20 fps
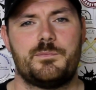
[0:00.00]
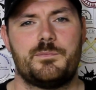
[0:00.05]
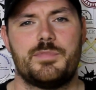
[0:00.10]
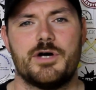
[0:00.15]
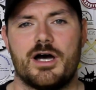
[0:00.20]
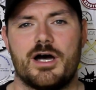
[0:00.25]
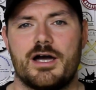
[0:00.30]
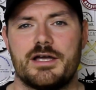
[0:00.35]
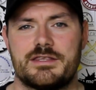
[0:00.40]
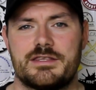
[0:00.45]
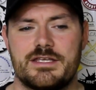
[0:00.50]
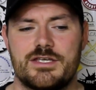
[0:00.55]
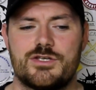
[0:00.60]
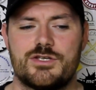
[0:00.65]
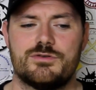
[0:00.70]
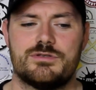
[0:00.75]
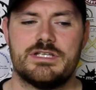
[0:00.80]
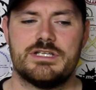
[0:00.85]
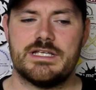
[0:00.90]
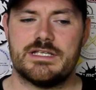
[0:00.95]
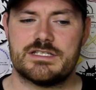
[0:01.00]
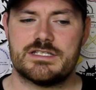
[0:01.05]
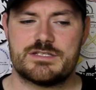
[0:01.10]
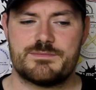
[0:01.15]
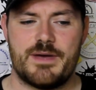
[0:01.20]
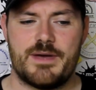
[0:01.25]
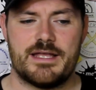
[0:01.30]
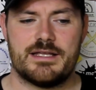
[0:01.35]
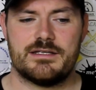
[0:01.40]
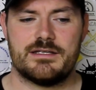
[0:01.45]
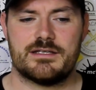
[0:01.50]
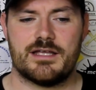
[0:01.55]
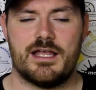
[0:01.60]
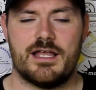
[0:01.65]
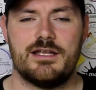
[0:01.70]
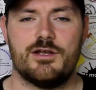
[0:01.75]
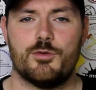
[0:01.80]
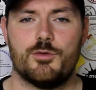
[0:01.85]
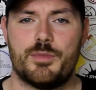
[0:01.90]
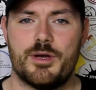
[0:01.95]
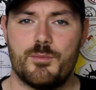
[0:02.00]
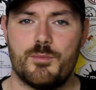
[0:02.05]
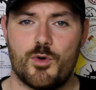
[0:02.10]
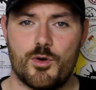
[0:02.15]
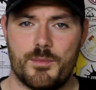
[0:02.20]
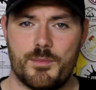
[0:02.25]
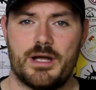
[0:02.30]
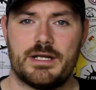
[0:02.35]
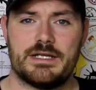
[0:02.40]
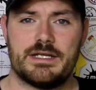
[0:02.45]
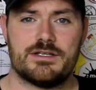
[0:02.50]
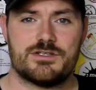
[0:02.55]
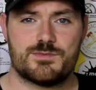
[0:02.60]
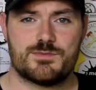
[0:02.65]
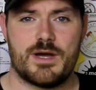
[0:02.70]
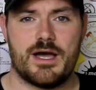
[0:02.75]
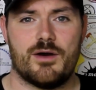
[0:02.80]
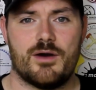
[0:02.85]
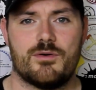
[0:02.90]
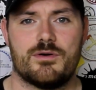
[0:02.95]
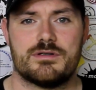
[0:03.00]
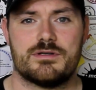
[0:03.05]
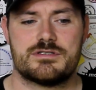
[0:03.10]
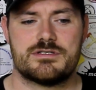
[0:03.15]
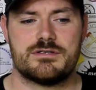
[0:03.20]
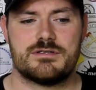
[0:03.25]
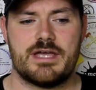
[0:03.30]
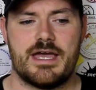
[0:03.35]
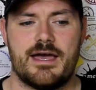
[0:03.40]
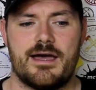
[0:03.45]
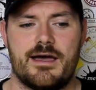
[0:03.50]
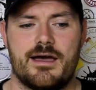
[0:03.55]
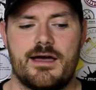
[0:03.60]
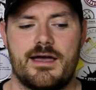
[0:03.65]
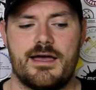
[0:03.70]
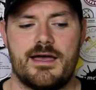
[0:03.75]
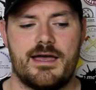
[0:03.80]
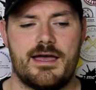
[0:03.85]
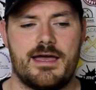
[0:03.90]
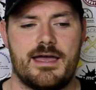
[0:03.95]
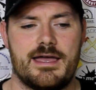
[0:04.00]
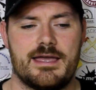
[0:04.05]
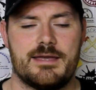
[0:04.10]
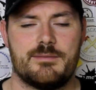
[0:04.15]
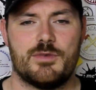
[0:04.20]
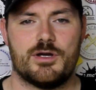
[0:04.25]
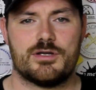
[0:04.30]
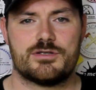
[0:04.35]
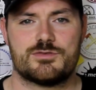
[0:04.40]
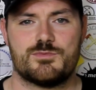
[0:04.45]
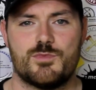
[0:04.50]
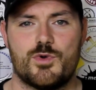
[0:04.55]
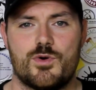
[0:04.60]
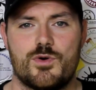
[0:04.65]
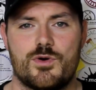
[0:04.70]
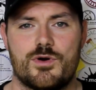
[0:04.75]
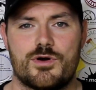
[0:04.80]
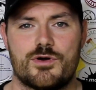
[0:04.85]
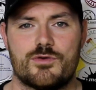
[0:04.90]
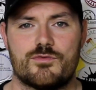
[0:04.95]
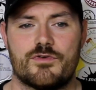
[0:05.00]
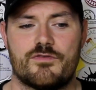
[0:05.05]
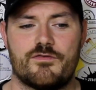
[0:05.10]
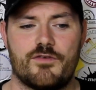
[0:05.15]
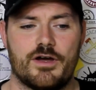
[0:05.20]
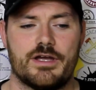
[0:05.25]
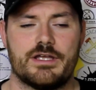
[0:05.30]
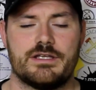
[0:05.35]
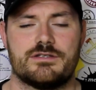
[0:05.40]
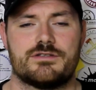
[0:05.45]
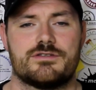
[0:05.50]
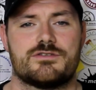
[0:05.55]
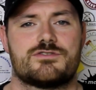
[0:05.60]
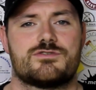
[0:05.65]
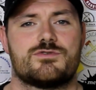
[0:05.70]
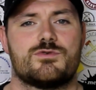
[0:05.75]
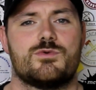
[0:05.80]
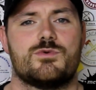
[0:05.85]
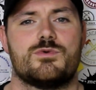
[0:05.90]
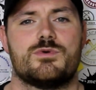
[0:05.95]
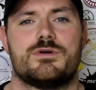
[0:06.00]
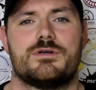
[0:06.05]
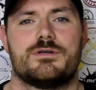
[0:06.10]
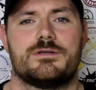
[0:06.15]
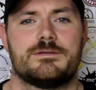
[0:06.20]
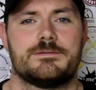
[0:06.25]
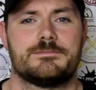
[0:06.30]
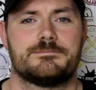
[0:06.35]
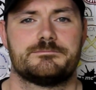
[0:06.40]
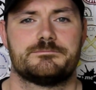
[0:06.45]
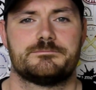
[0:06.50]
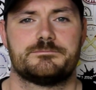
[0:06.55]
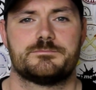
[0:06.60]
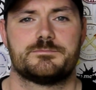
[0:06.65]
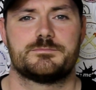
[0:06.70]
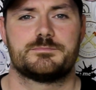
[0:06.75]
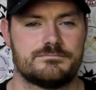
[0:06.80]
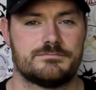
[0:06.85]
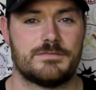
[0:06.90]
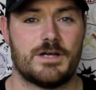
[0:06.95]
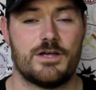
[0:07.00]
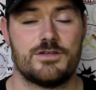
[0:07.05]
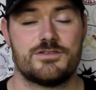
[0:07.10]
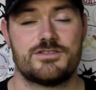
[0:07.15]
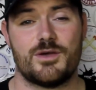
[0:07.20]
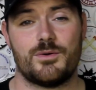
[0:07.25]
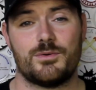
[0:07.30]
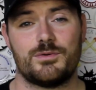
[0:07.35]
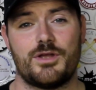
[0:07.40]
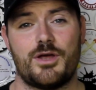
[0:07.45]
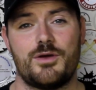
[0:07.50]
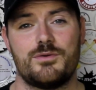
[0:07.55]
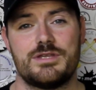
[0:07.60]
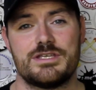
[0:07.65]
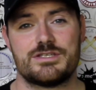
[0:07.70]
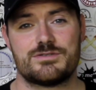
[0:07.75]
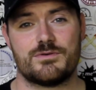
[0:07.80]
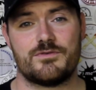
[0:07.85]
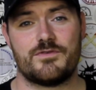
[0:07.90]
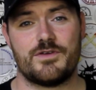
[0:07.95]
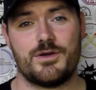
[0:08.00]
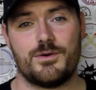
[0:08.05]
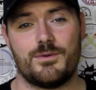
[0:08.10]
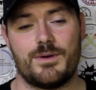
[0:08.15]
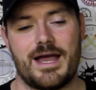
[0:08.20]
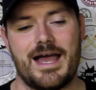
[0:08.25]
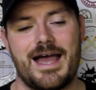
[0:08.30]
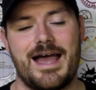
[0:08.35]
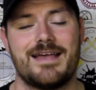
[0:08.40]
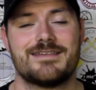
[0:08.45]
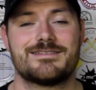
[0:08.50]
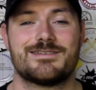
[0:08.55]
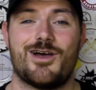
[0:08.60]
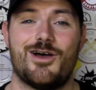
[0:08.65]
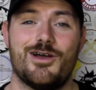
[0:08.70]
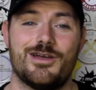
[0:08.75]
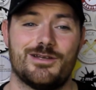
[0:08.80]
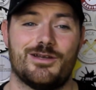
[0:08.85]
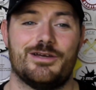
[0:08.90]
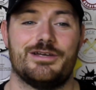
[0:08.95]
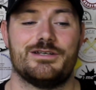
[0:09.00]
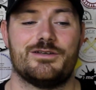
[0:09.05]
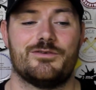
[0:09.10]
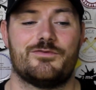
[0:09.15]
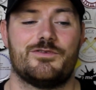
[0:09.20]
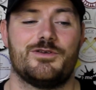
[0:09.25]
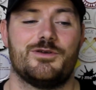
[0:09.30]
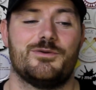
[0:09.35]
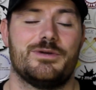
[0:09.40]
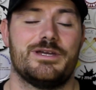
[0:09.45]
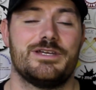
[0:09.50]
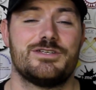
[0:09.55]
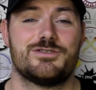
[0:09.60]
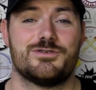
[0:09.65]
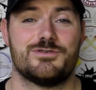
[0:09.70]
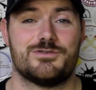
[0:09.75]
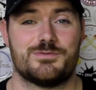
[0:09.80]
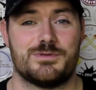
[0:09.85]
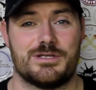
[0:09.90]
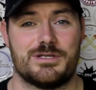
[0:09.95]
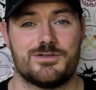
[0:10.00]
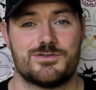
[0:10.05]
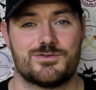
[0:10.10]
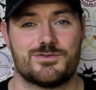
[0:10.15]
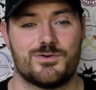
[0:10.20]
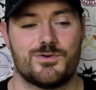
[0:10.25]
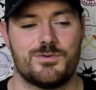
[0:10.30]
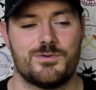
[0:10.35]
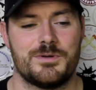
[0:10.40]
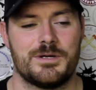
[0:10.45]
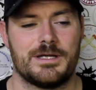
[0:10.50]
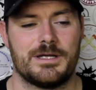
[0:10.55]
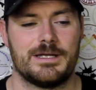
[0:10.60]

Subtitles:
But I think you'd need to spend a little bit more money as well to get a much more refined saw. So although this review has highlighted a few issues with the saw,